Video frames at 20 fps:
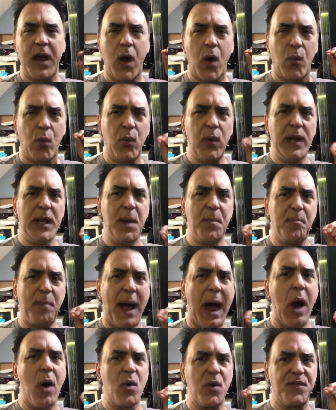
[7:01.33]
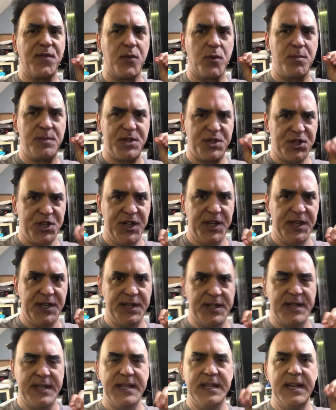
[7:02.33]
a really powerful machine,
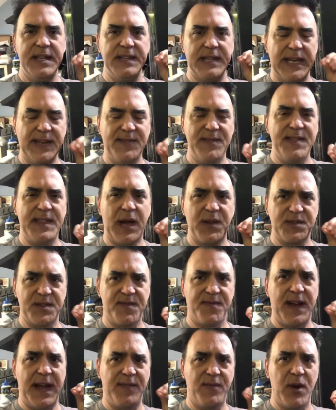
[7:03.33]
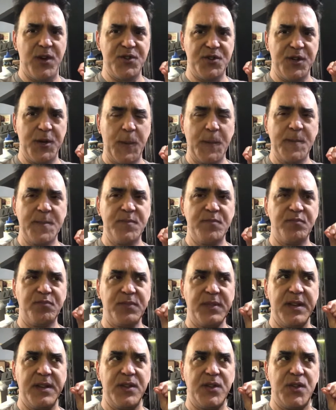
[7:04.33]
the eleven thousand five hundred,
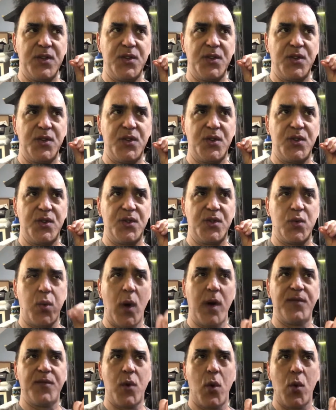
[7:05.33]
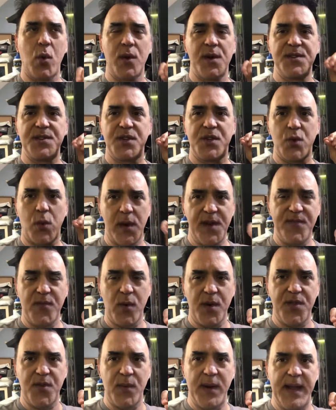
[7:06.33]
twelve cores, twenty-four
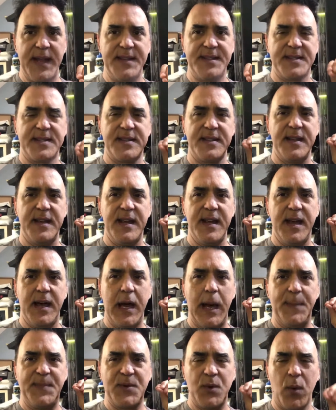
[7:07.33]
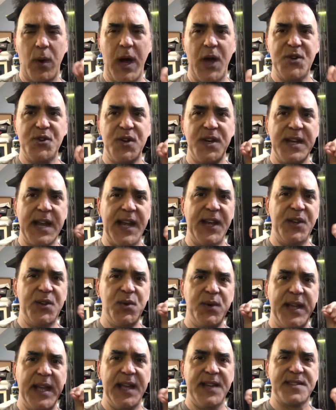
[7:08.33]
threads, up to one hundred ninety-two
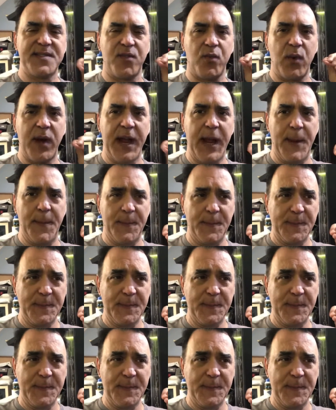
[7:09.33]
gigs of RAM,